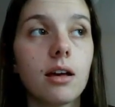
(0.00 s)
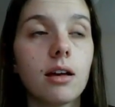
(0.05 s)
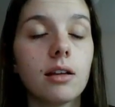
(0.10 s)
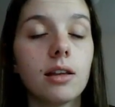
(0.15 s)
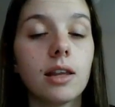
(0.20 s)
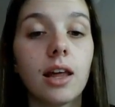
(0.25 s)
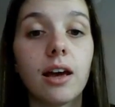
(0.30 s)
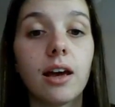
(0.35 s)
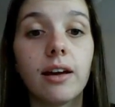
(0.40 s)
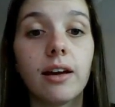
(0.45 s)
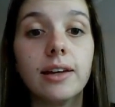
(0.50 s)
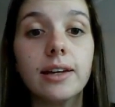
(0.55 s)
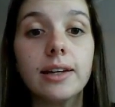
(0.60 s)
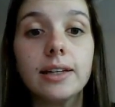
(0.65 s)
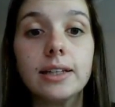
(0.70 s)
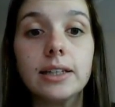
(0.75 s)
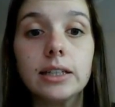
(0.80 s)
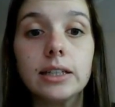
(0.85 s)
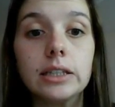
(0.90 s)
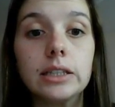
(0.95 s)

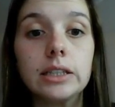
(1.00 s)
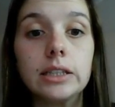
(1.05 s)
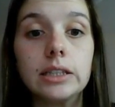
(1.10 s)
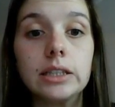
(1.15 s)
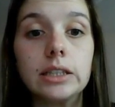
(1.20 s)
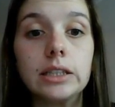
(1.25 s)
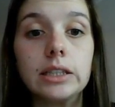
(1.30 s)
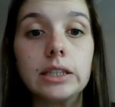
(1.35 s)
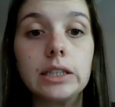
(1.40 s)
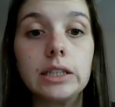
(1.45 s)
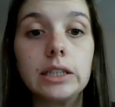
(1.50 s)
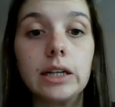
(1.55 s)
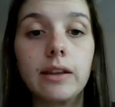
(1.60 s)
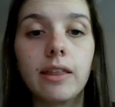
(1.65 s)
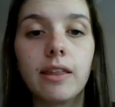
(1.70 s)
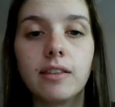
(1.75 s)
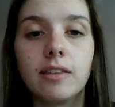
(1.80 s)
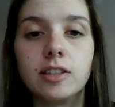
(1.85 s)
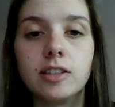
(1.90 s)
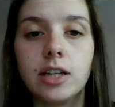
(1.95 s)
like, I
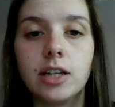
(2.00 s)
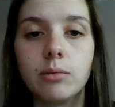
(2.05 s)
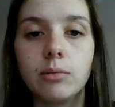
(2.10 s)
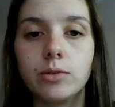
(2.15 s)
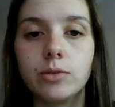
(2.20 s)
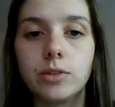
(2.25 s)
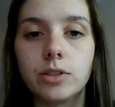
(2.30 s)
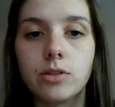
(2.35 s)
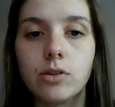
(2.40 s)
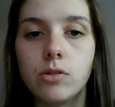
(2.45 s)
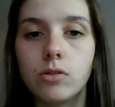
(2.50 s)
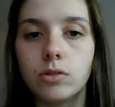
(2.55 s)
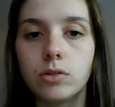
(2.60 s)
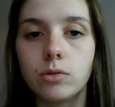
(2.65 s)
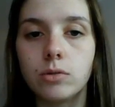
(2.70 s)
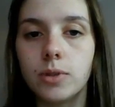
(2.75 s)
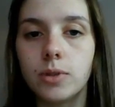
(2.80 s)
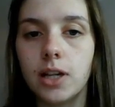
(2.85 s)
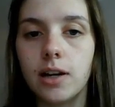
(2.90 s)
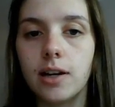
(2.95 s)
think the chapter is called
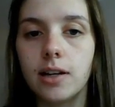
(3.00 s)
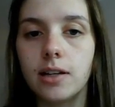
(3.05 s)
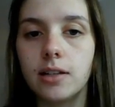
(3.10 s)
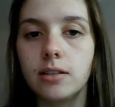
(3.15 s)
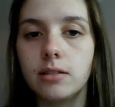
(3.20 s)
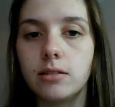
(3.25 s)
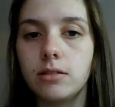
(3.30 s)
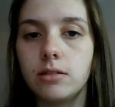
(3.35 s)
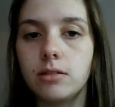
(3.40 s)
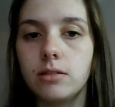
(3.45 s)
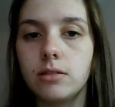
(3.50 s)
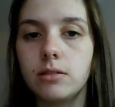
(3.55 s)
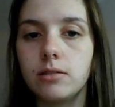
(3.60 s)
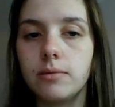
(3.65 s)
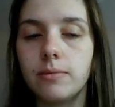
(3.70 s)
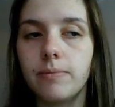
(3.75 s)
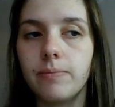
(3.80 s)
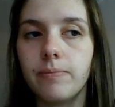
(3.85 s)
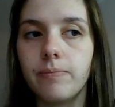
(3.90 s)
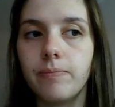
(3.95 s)
something like
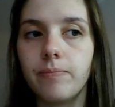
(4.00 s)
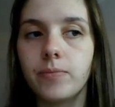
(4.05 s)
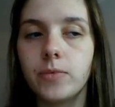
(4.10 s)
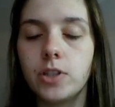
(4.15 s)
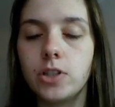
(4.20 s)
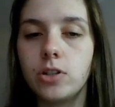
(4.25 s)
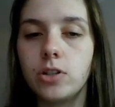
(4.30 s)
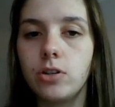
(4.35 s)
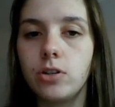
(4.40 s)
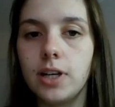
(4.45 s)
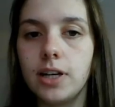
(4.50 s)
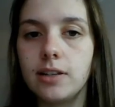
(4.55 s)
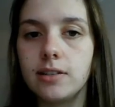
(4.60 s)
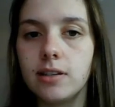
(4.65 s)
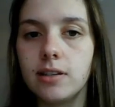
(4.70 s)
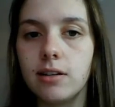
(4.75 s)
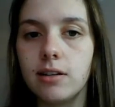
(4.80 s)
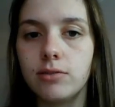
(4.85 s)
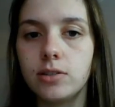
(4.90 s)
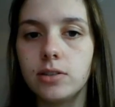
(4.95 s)
2 days
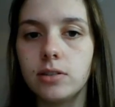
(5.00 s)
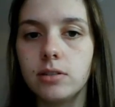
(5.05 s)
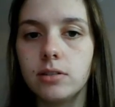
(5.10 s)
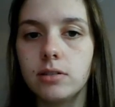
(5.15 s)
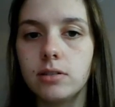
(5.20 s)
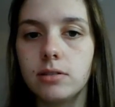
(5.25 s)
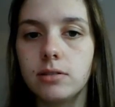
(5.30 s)
after.